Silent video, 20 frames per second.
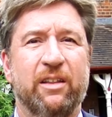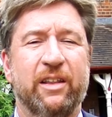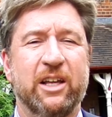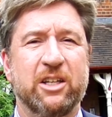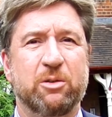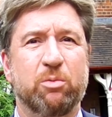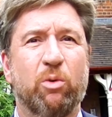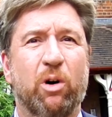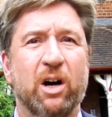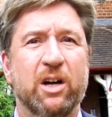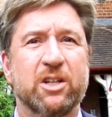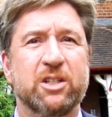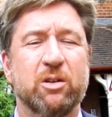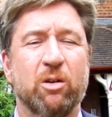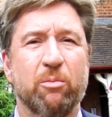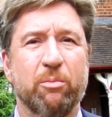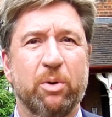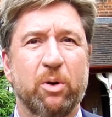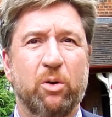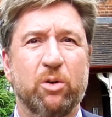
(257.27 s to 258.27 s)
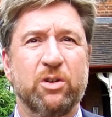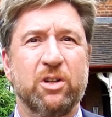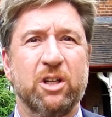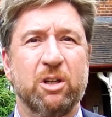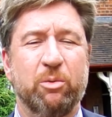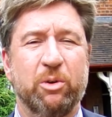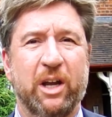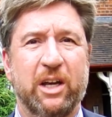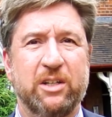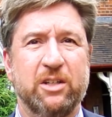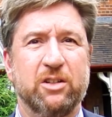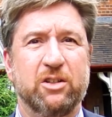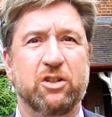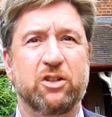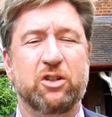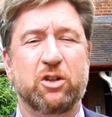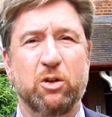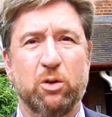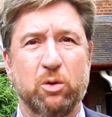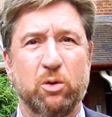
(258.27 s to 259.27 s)
That's why it's so important that we get
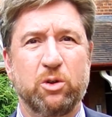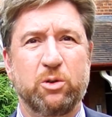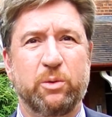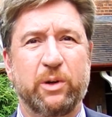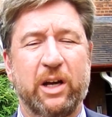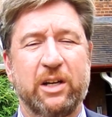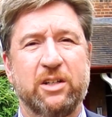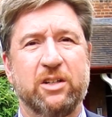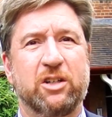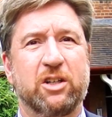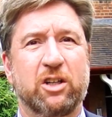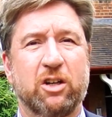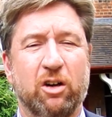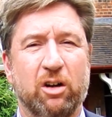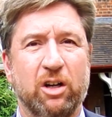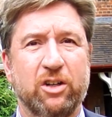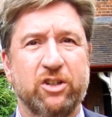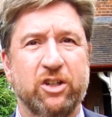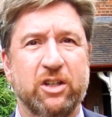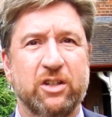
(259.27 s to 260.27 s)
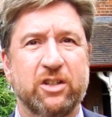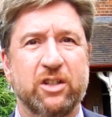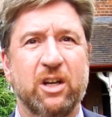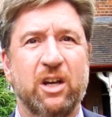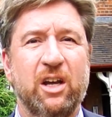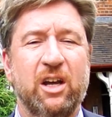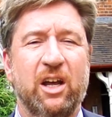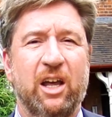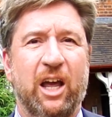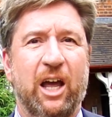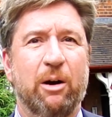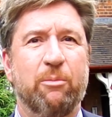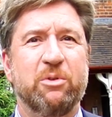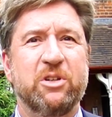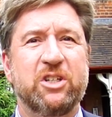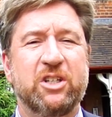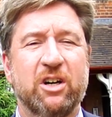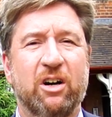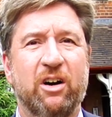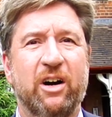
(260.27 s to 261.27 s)
into schools, we get into colleges,
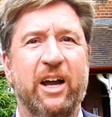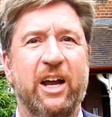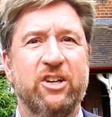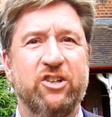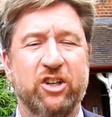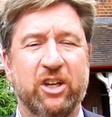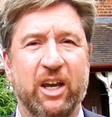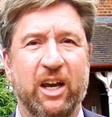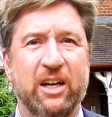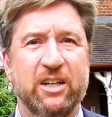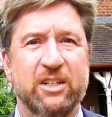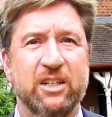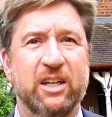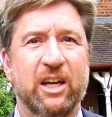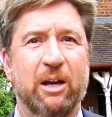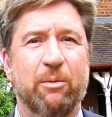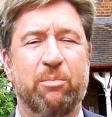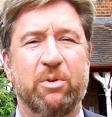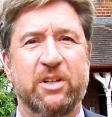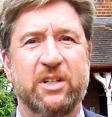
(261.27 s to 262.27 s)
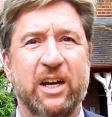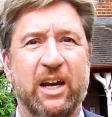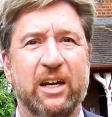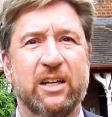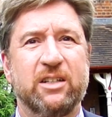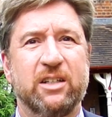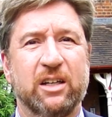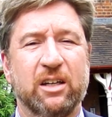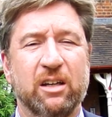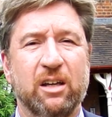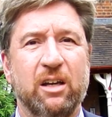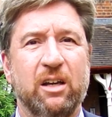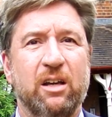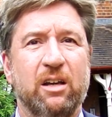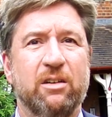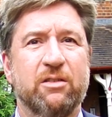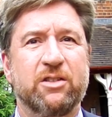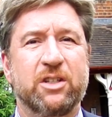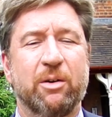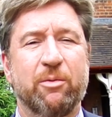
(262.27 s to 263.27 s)
and we start educating and protecting
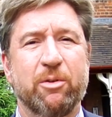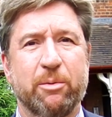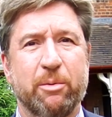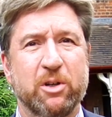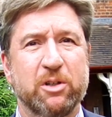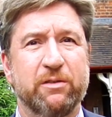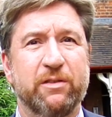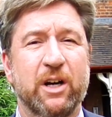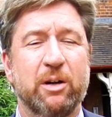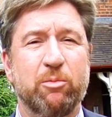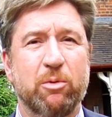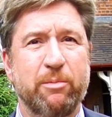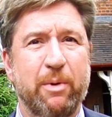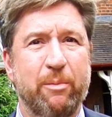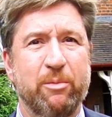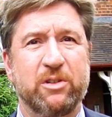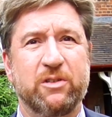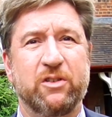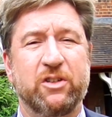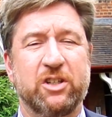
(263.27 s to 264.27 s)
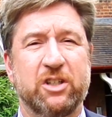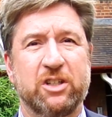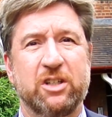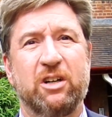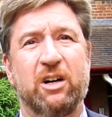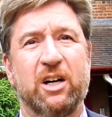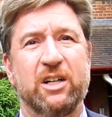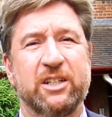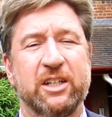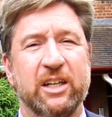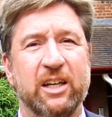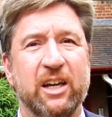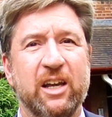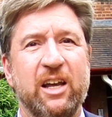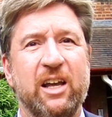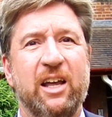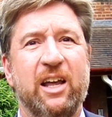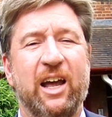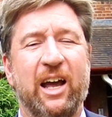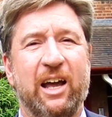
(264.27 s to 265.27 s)
some of the most vulnerable members of society
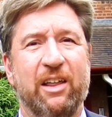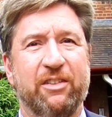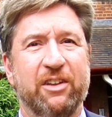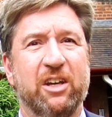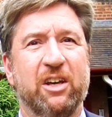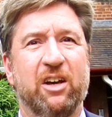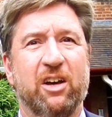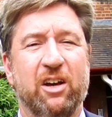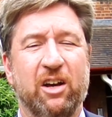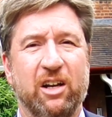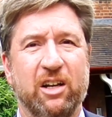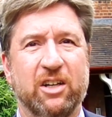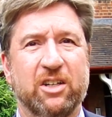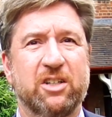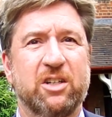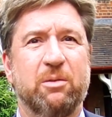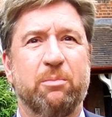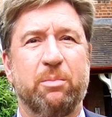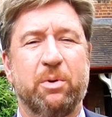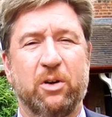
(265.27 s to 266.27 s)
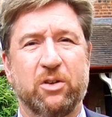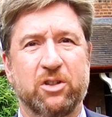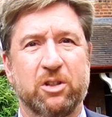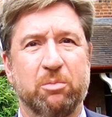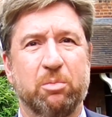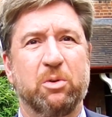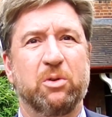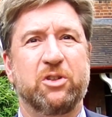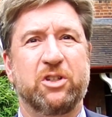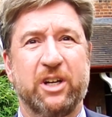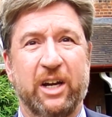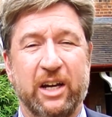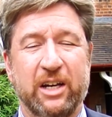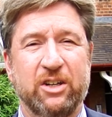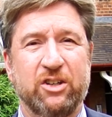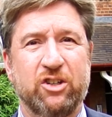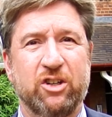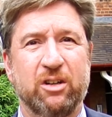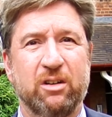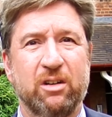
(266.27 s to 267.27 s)
at the earliest possible
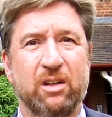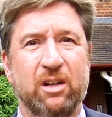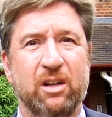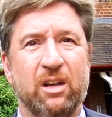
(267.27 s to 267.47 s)
stage.